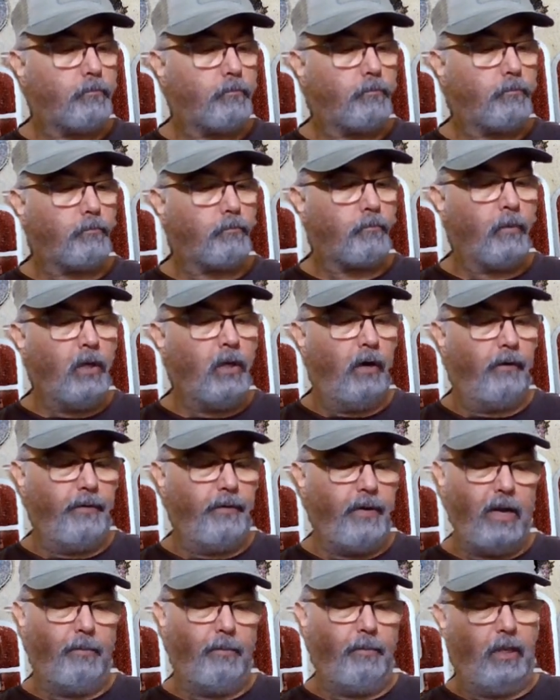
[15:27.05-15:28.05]
of 9
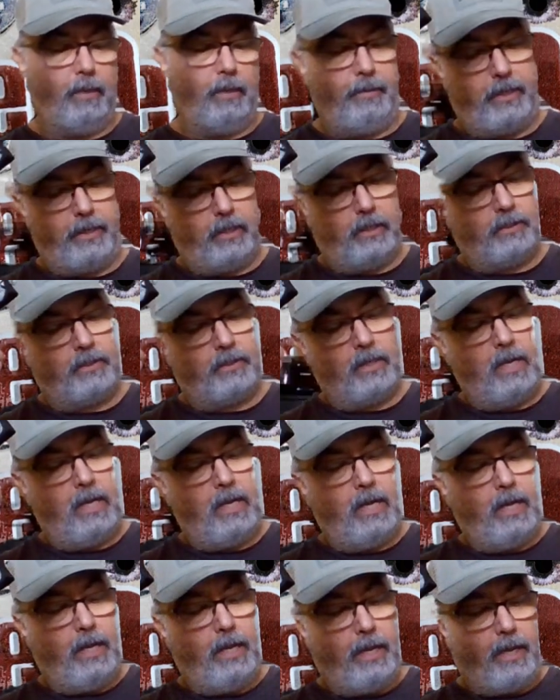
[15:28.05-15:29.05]
millimeters,
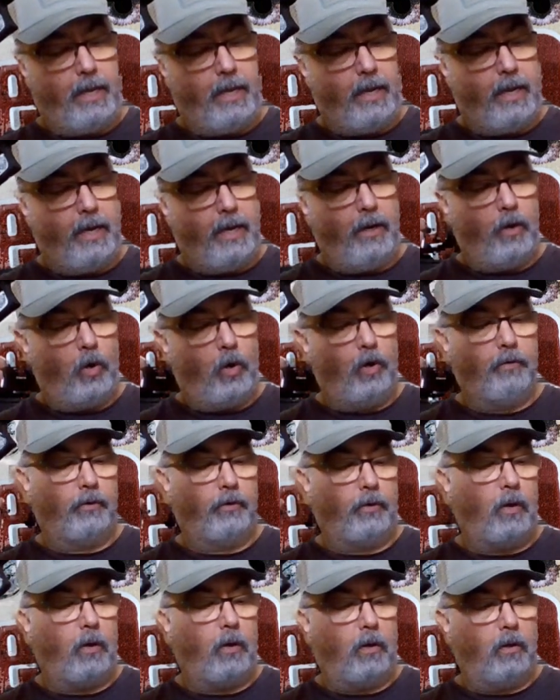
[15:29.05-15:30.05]
and
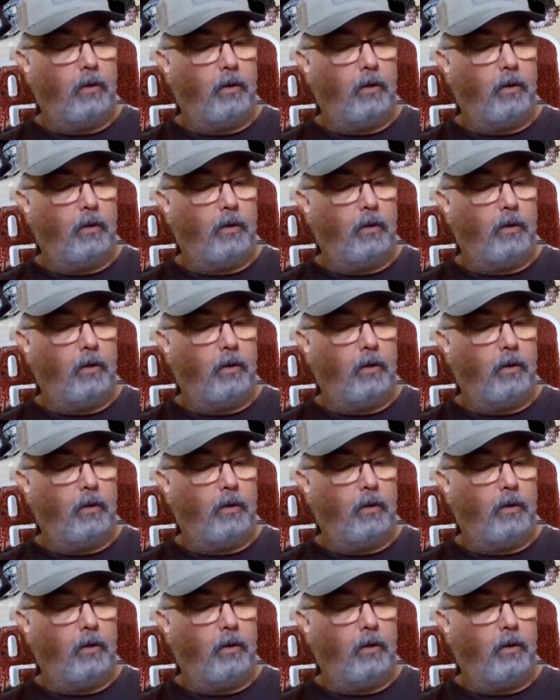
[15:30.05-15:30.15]
overall,